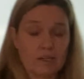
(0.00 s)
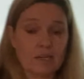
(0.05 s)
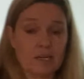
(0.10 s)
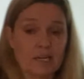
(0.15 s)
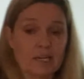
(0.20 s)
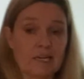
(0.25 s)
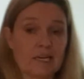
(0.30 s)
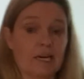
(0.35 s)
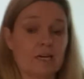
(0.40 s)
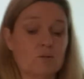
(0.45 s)

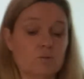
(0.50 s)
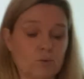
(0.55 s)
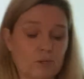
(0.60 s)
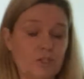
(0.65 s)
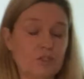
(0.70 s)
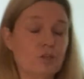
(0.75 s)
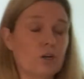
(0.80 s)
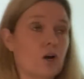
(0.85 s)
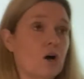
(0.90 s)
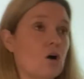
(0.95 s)
again, we
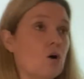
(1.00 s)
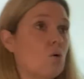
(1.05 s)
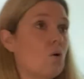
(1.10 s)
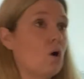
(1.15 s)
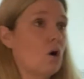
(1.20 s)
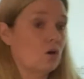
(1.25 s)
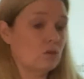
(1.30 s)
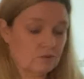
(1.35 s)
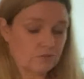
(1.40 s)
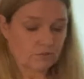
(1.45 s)
know
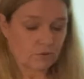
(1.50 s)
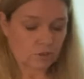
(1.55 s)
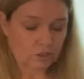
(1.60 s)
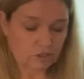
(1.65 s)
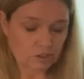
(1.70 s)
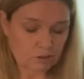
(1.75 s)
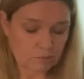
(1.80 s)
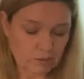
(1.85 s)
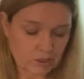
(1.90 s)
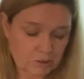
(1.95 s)
all the
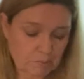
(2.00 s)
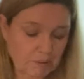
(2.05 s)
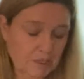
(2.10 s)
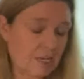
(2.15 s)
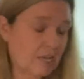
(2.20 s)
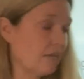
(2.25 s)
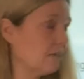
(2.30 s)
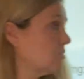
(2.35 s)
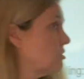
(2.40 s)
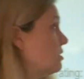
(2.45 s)
forces must be
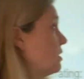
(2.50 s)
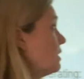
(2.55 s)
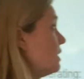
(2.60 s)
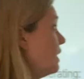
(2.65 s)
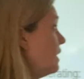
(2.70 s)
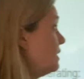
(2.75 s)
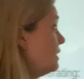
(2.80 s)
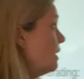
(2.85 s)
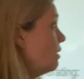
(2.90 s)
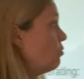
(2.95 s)
canceling.
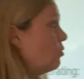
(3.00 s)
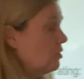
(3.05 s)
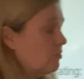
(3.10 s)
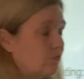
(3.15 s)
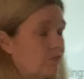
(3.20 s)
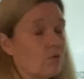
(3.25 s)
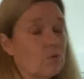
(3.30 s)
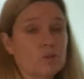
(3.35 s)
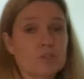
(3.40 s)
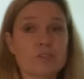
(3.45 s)
And now what
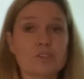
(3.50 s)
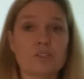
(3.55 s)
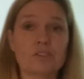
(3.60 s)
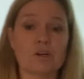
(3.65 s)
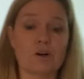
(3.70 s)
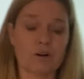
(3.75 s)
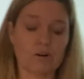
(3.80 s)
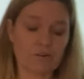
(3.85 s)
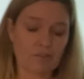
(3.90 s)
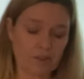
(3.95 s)
forces
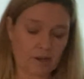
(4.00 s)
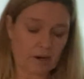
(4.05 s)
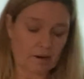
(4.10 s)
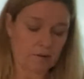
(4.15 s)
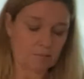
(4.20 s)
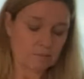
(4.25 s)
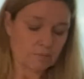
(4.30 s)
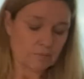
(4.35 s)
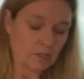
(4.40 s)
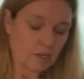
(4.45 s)
are there?
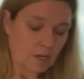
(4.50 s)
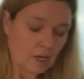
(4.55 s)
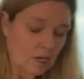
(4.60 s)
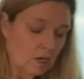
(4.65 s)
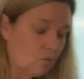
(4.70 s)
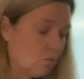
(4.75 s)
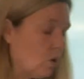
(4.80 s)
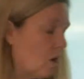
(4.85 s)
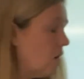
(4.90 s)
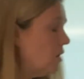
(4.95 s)

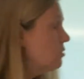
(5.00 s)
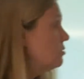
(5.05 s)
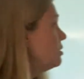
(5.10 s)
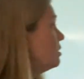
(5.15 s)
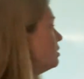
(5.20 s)
Well,